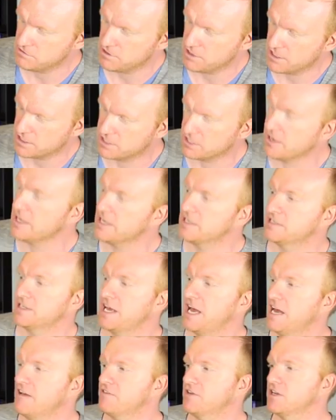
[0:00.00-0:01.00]
excited to
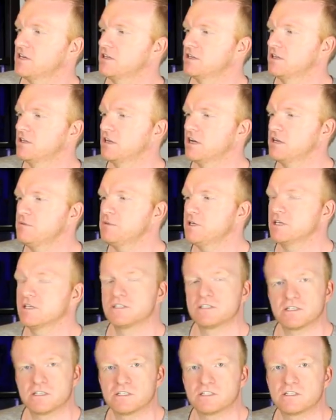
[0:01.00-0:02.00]
have it,
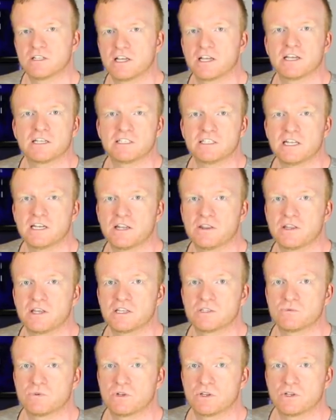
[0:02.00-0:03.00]
because like I said, I think
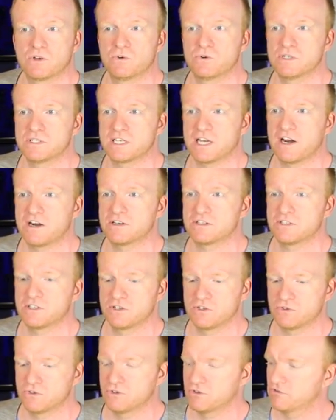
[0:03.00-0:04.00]
it's one of the coolest characters
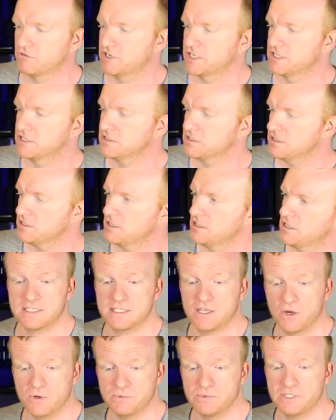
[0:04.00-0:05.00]
in Lord of the Rings.
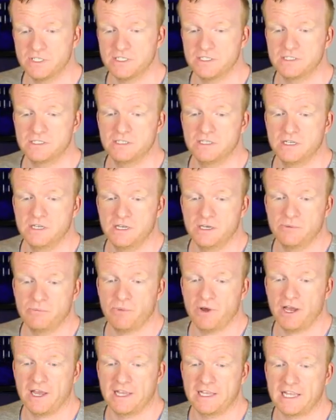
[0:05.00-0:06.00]
Sculpted
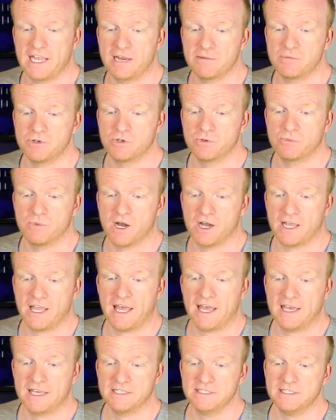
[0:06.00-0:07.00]
by Gabriel
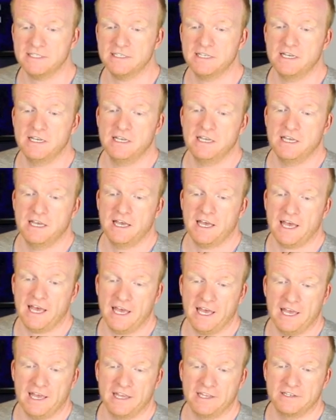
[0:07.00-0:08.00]
Marquez
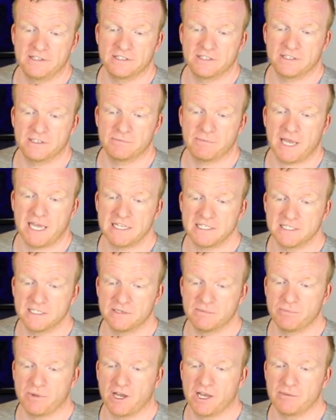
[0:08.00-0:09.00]
and
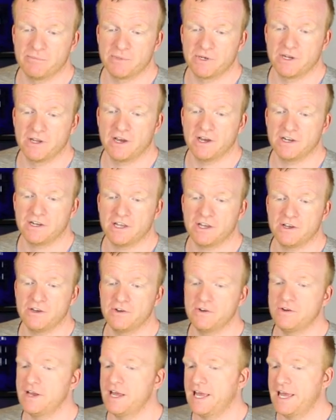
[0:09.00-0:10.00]
painted by
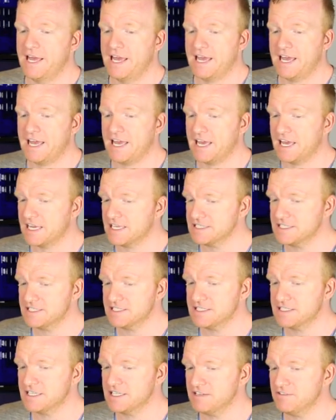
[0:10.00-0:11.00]
Bernardo
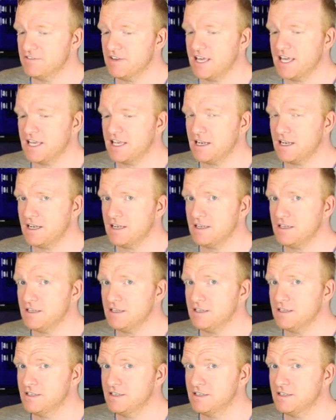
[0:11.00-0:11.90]
Esquivel.